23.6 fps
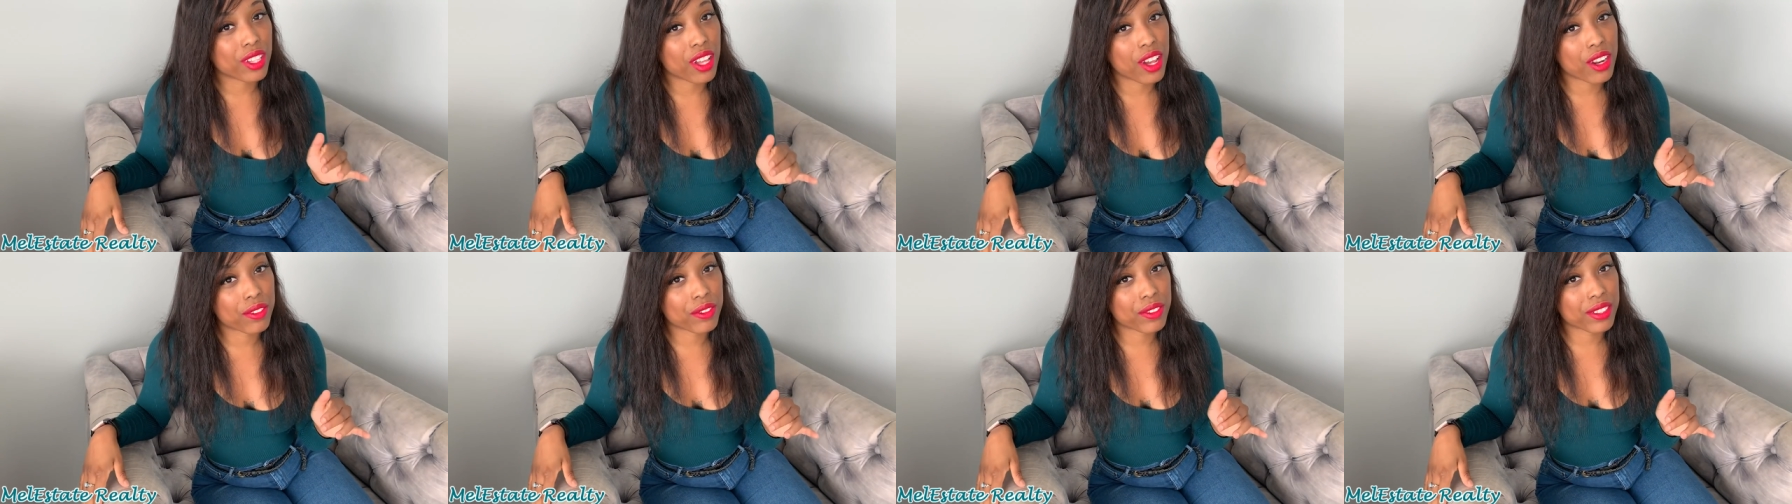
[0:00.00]

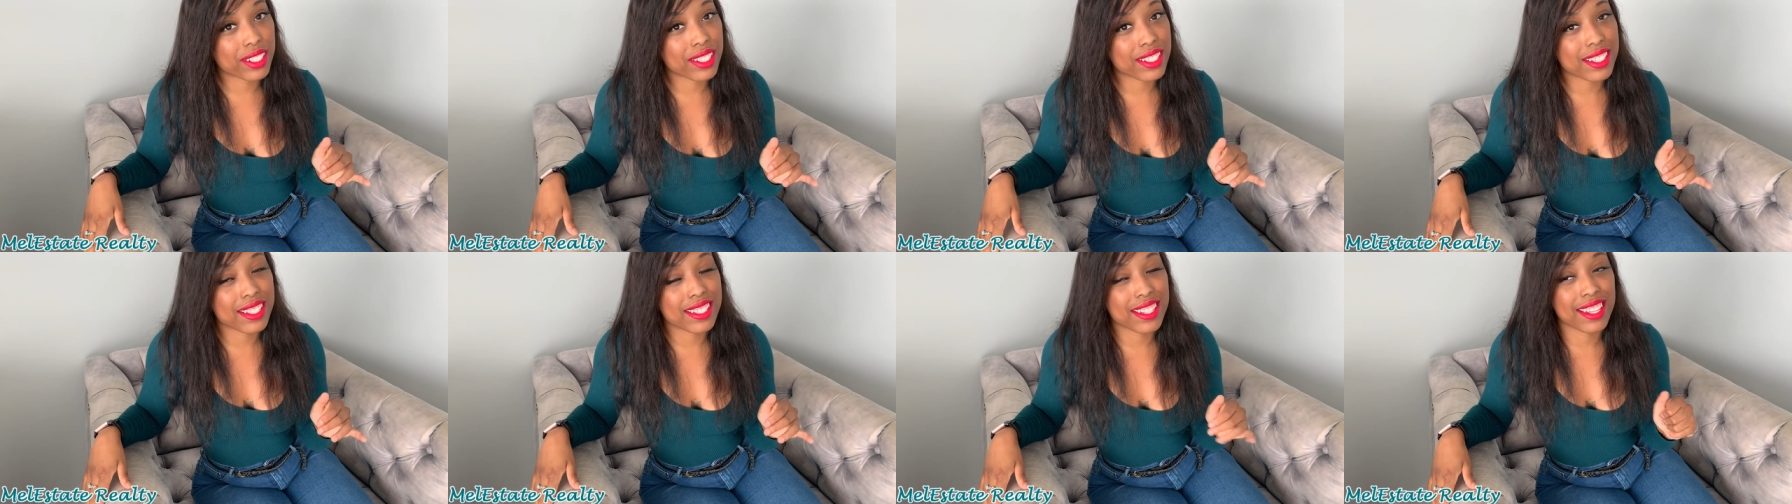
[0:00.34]
lot of
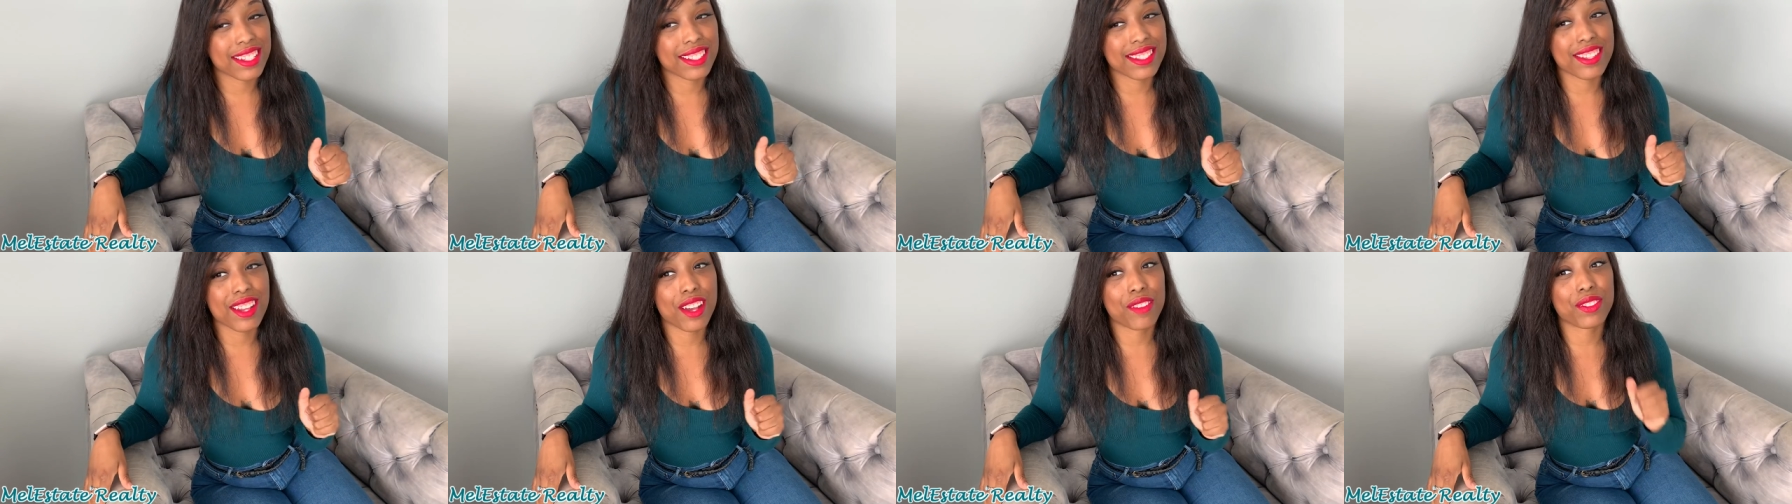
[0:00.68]
real
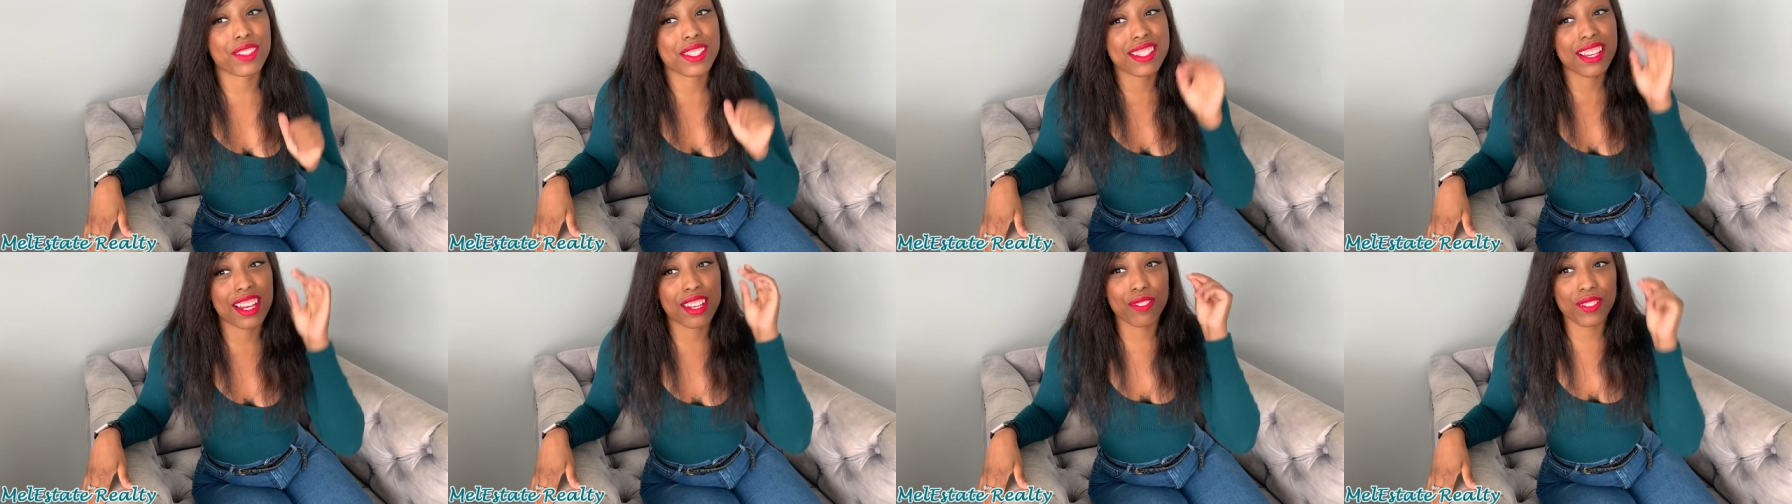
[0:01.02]
estate stuff
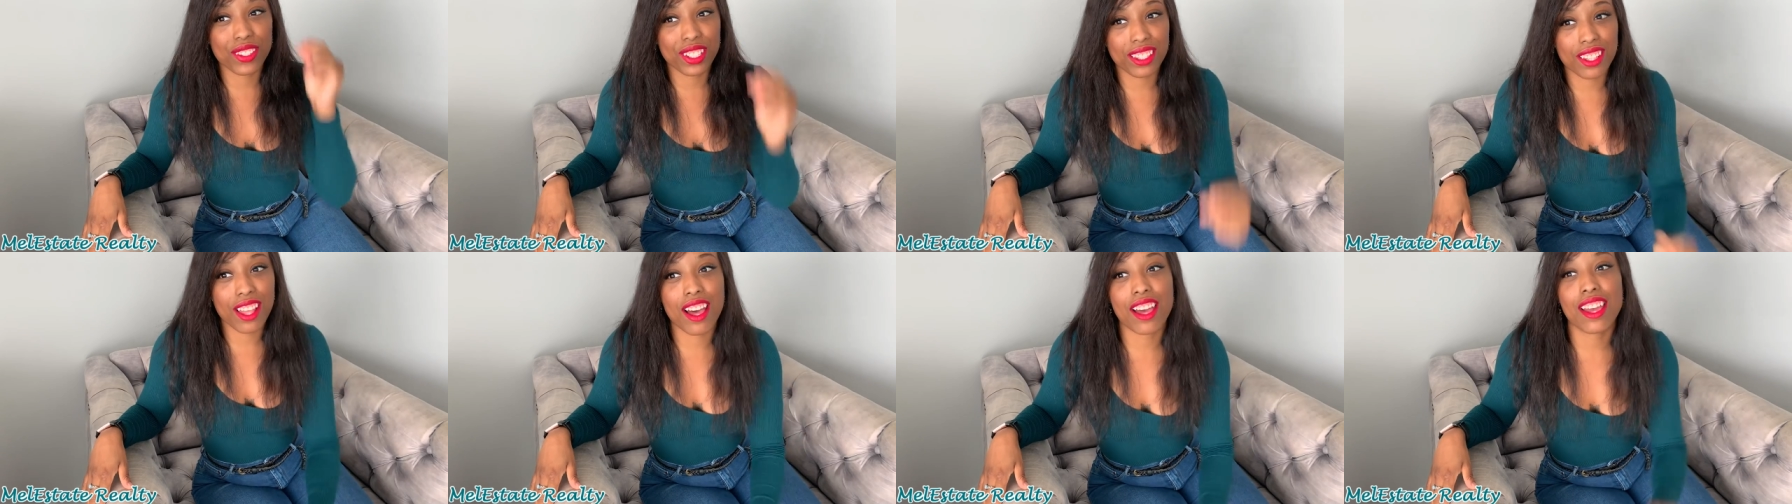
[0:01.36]
because I have
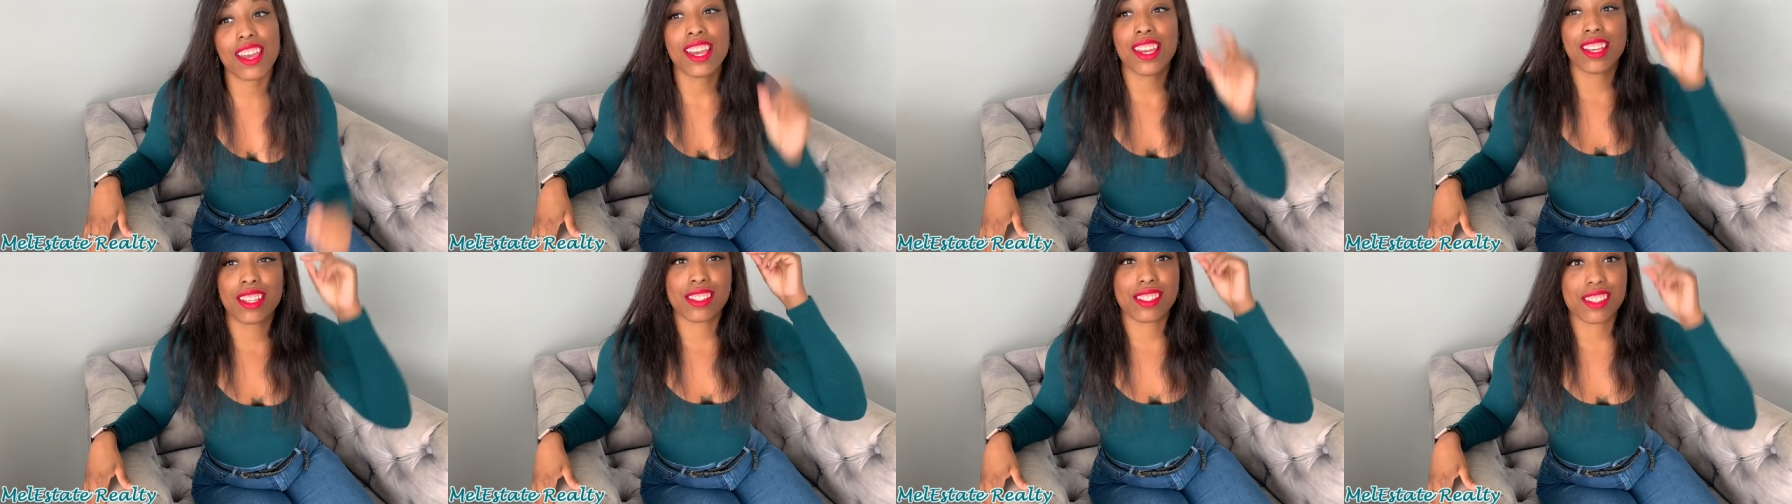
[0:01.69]
a lot
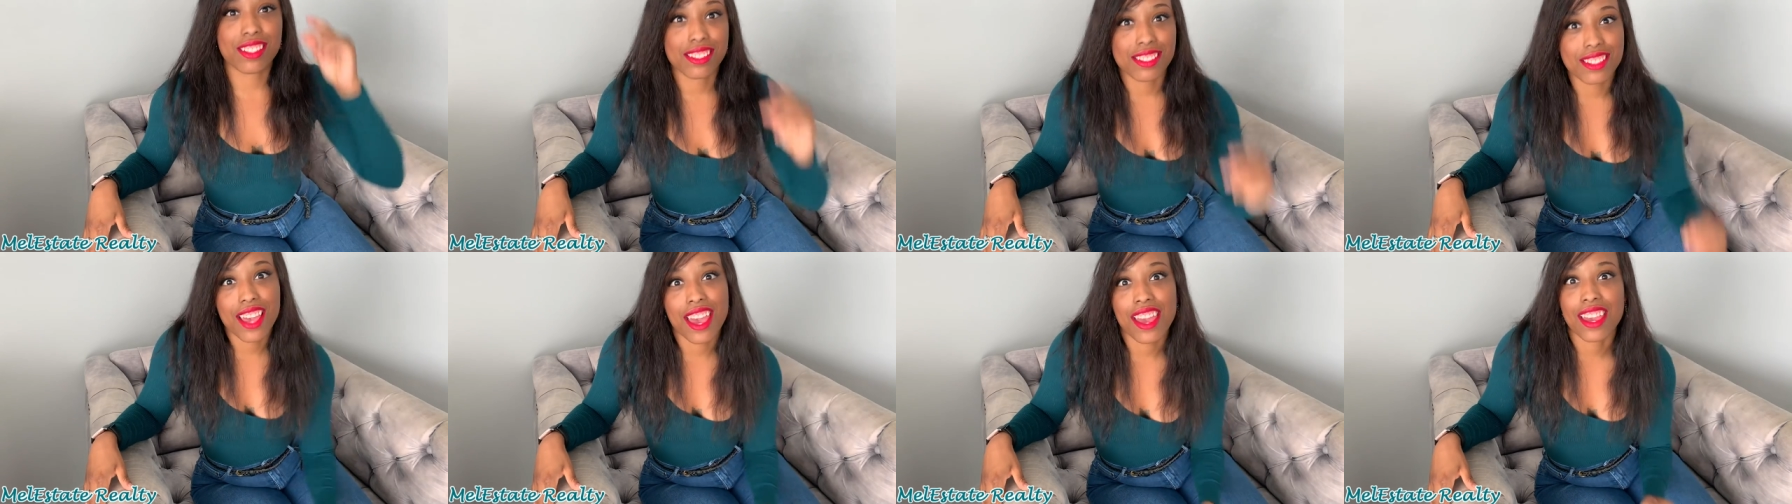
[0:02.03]
to
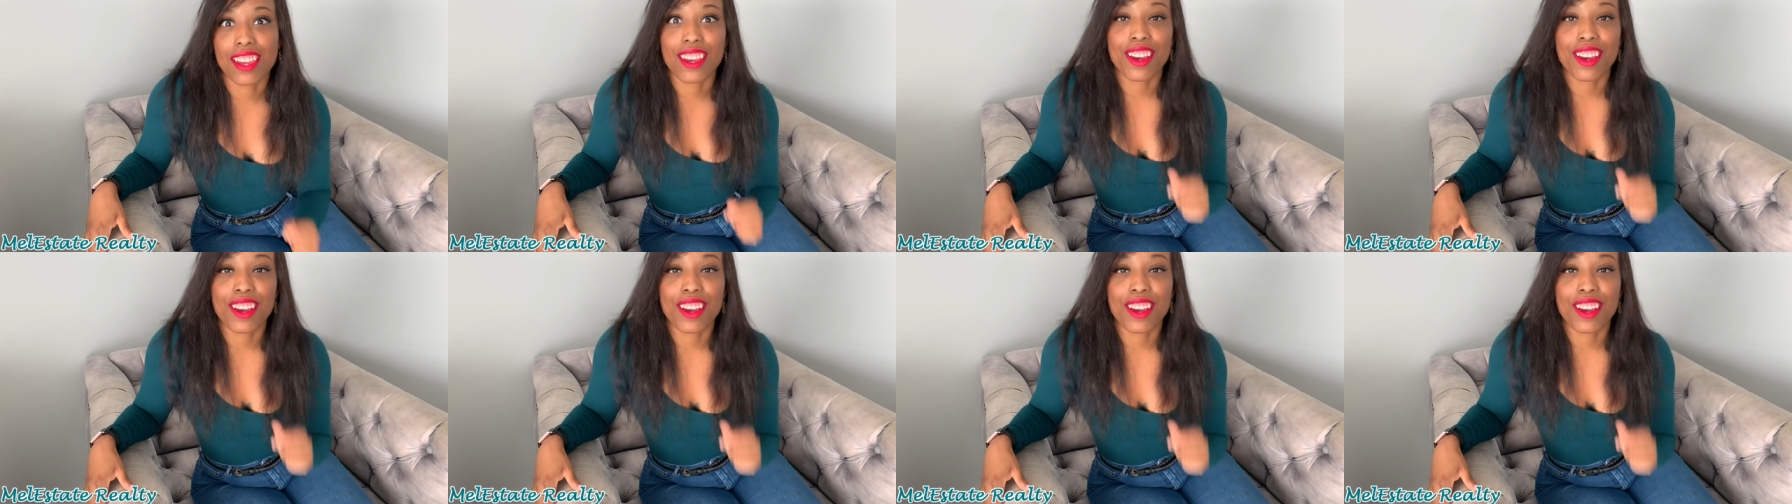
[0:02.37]
say,